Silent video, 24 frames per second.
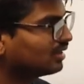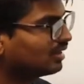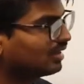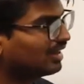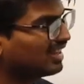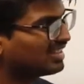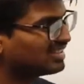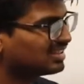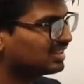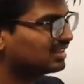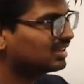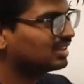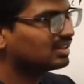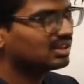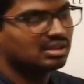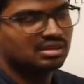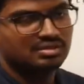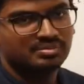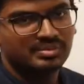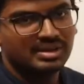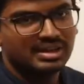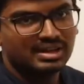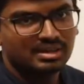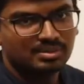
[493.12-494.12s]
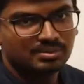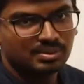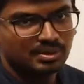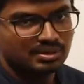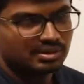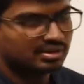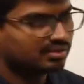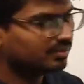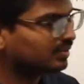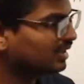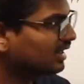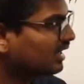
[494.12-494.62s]
lesser than that of melting
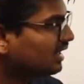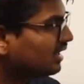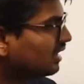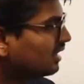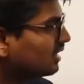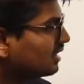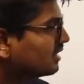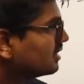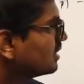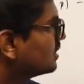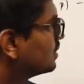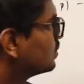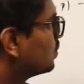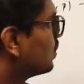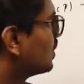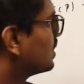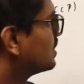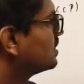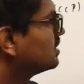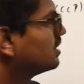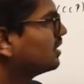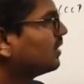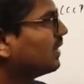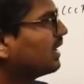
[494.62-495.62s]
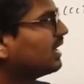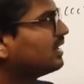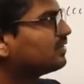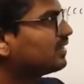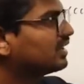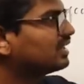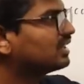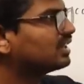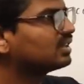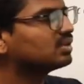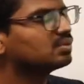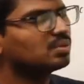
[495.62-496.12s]
point of nickel. This is
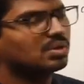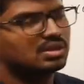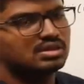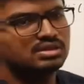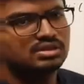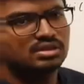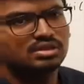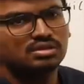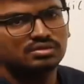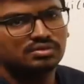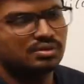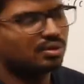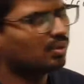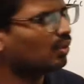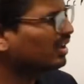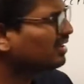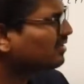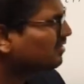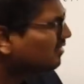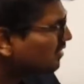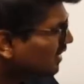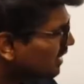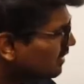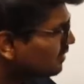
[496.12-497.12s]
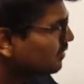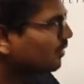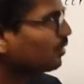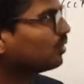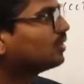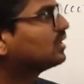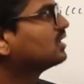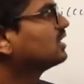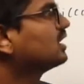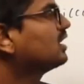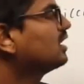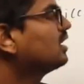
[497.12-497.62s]
1085, that is
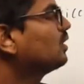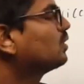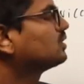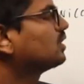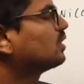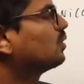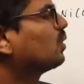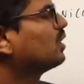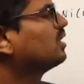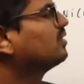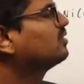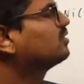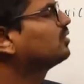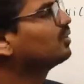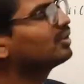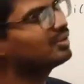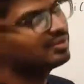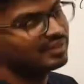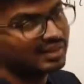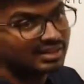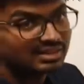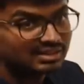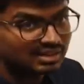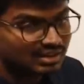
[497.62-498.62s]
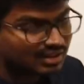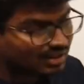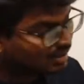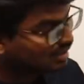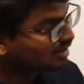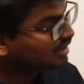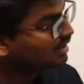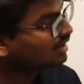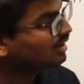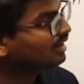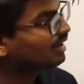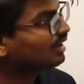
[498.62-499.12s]
1453.
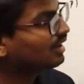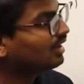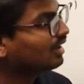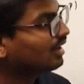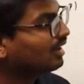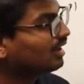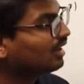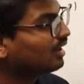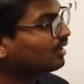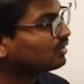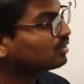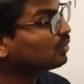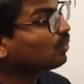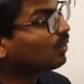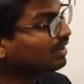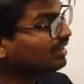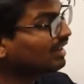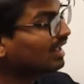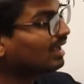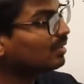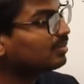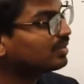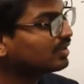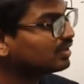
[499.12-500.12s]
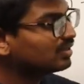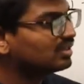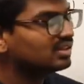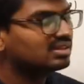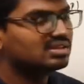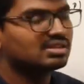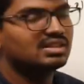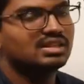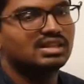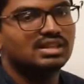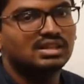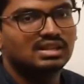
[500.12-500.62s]
So what will happen to
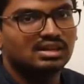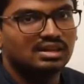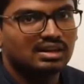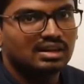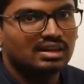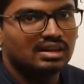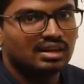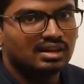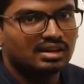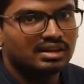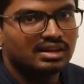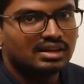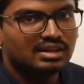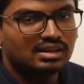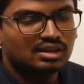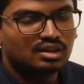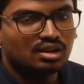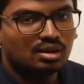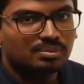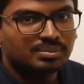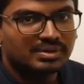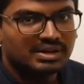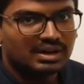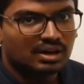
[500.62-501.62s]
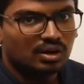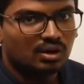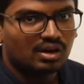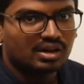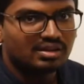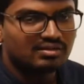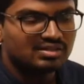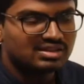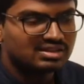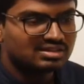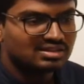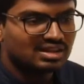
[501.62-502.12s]
this nickel copper
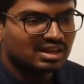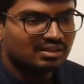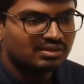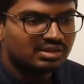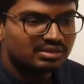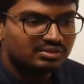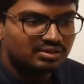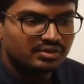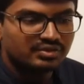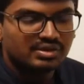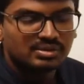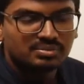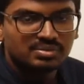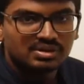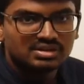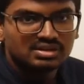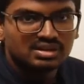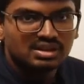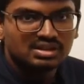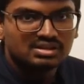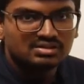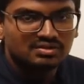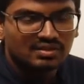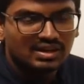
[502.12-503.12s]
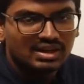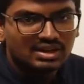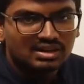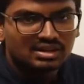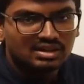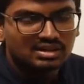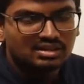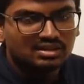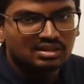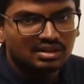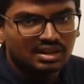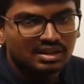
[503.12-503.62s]
alloy which is having 50% weight
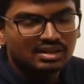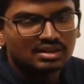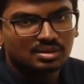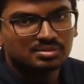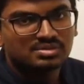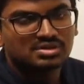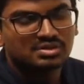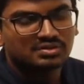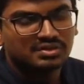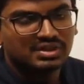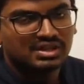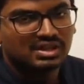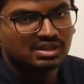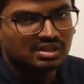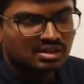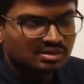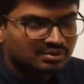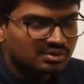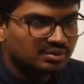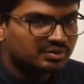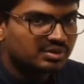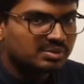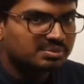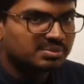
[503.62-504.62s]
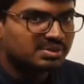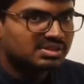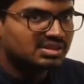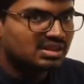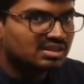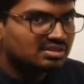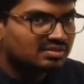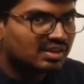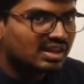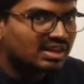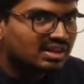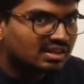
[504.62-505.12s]
in terms of nickel and
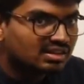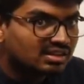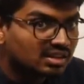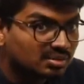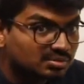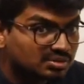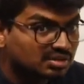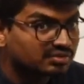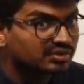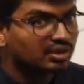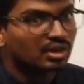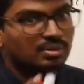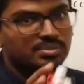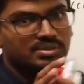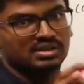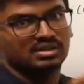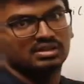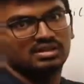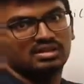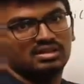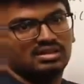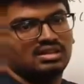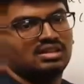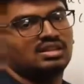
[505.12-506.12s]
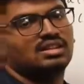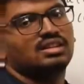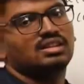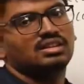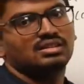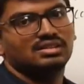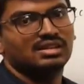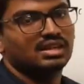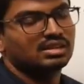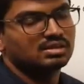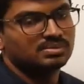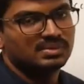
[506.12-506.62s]
50% weight in terms of copper?
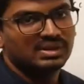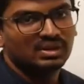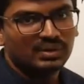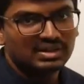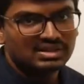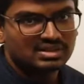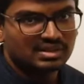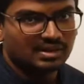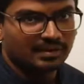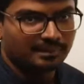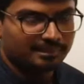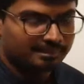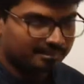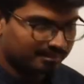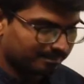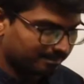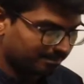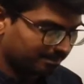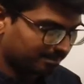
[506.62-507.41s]
That is my question.